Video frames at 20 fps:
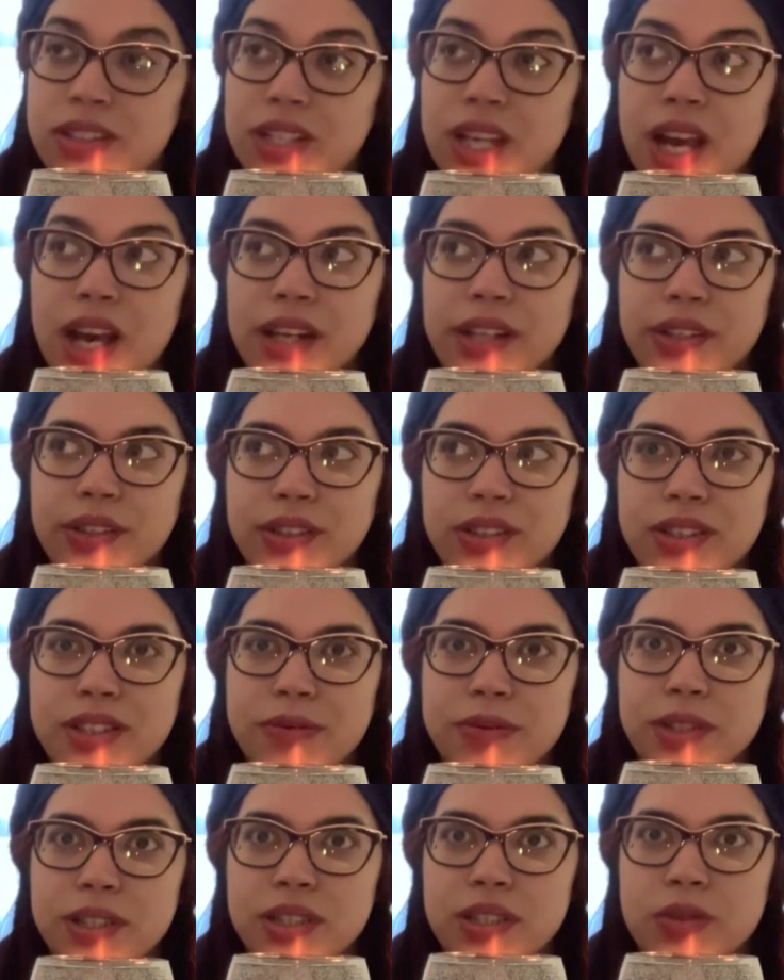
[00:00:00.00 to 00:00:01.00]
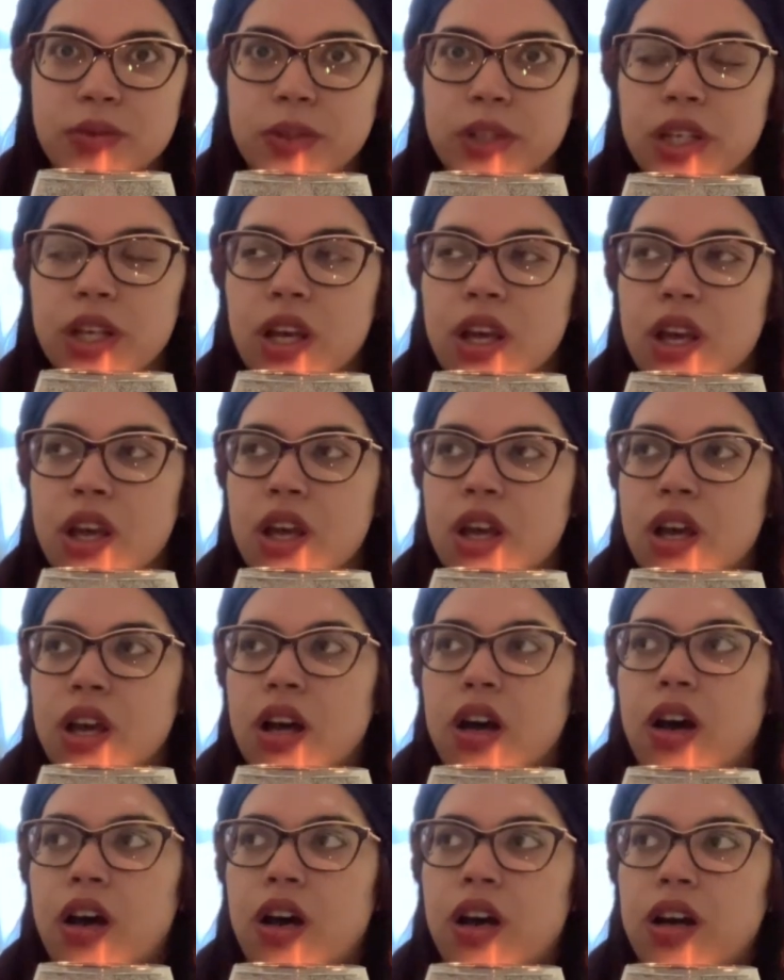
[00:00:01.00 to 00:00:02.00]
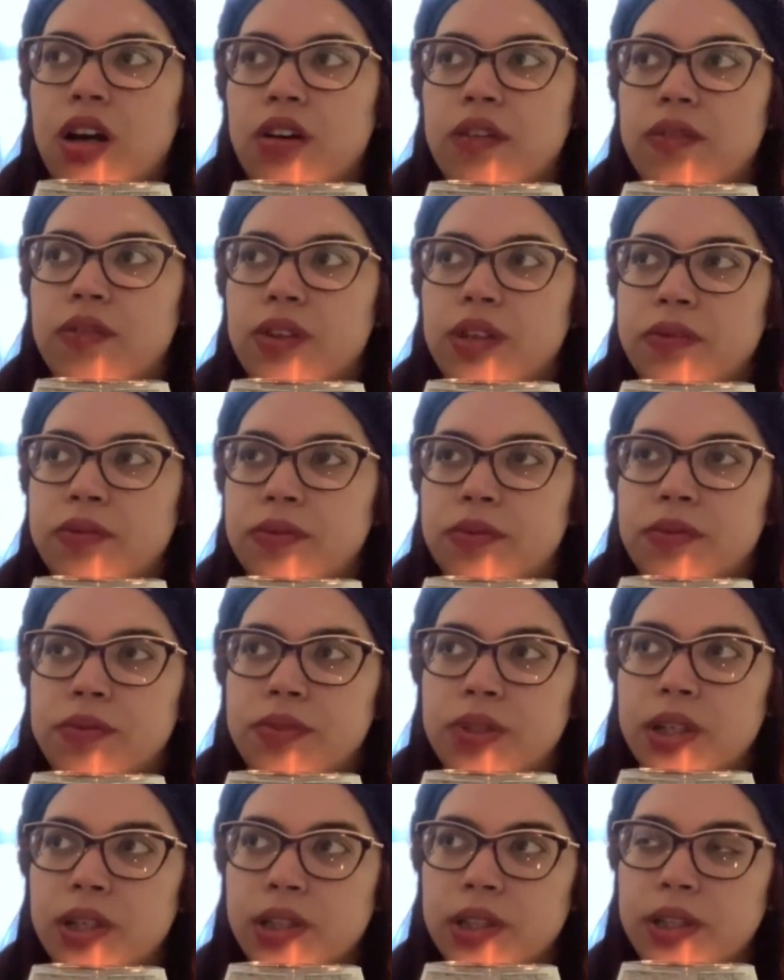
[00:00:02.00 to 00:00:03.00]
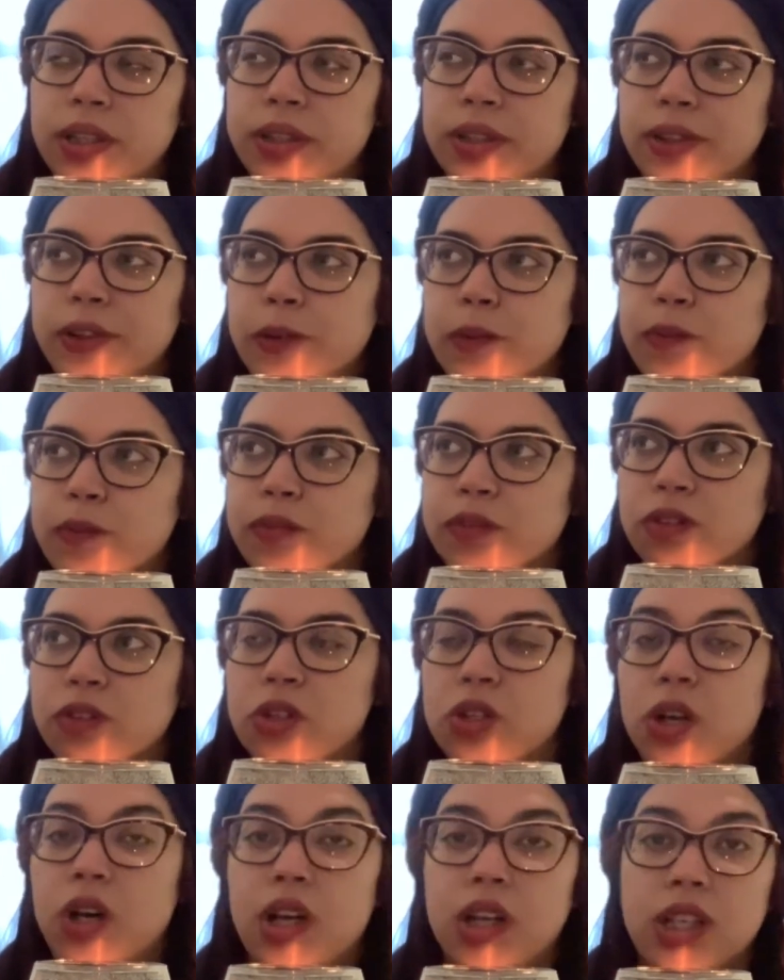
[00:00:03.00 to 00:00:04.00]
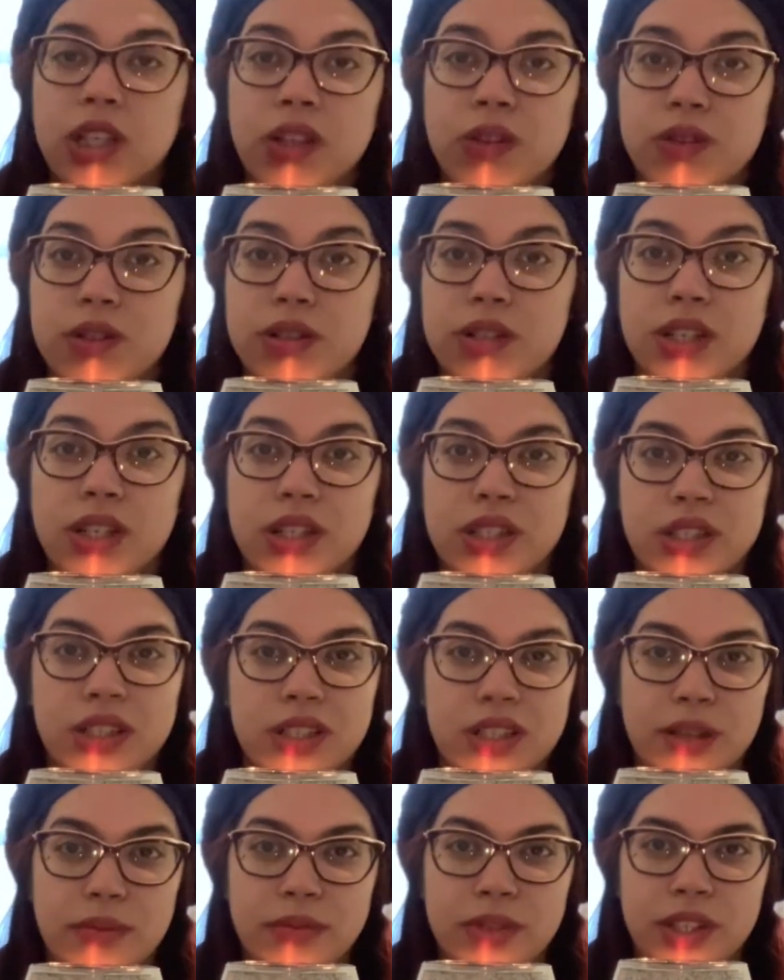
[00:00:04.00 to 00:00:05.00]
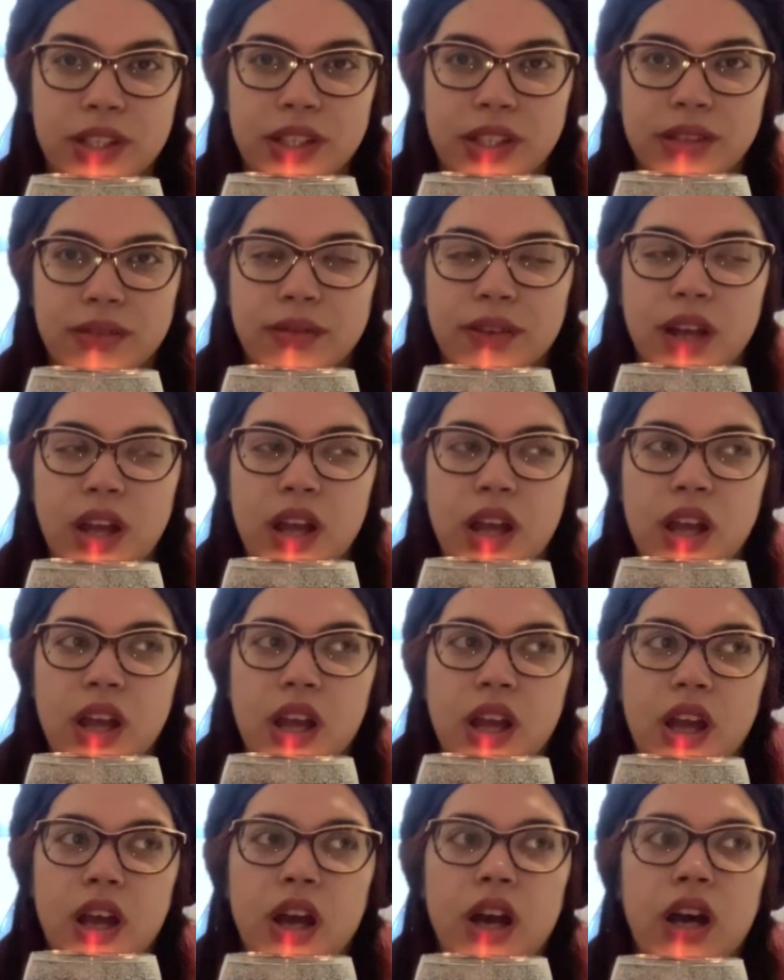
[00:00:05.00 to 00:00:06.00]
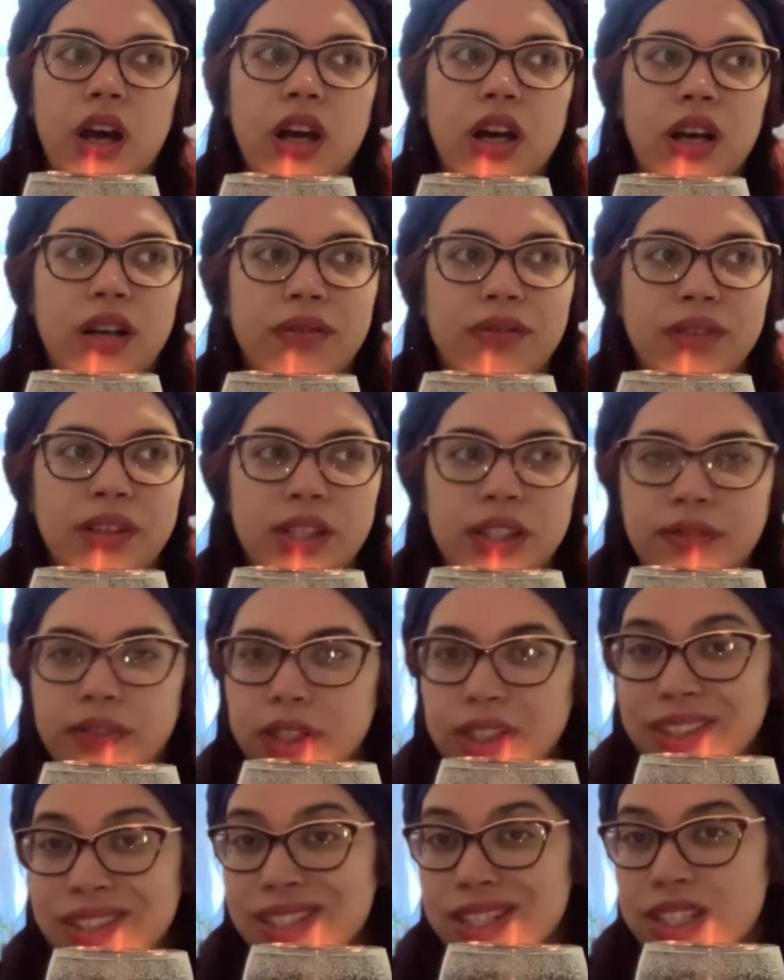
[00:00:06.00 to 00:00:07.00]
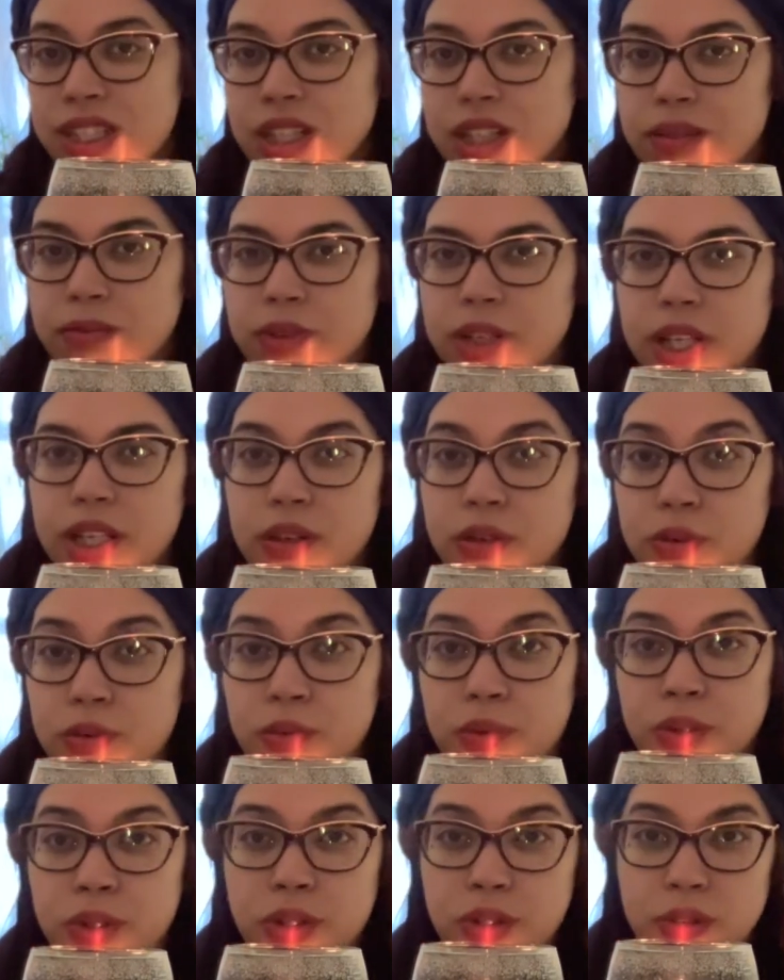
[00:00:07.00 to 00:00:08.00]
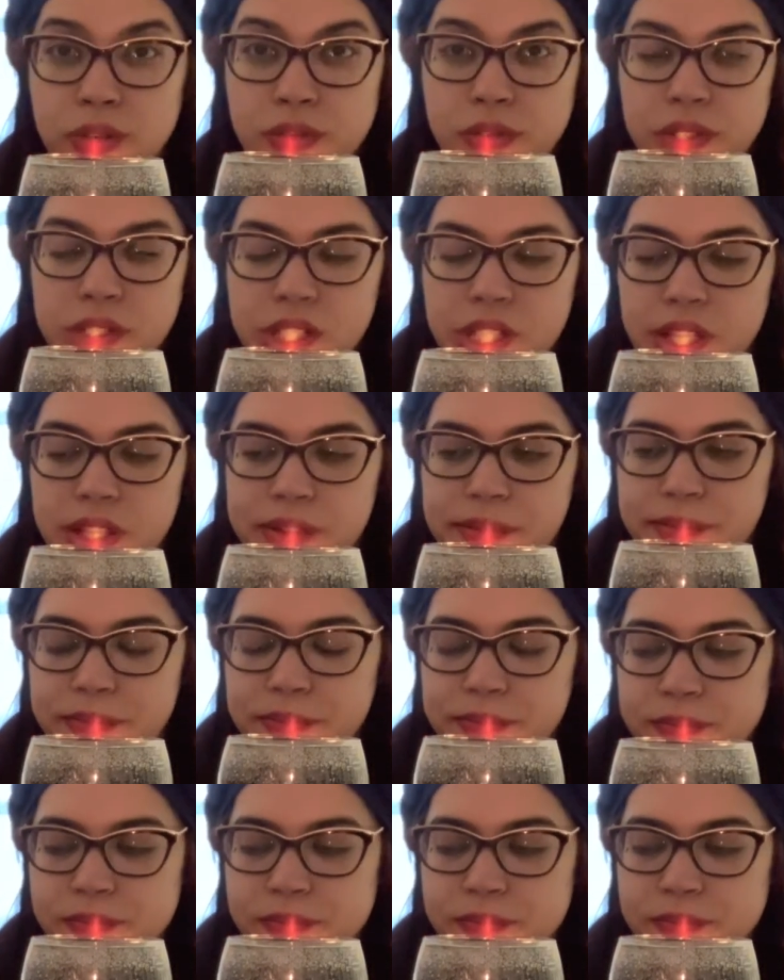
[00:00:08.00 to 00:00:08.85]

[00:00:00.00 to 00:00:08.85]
tired, let's put it this way, of, of talking or saying the same thing, uh, of living the same day over and over again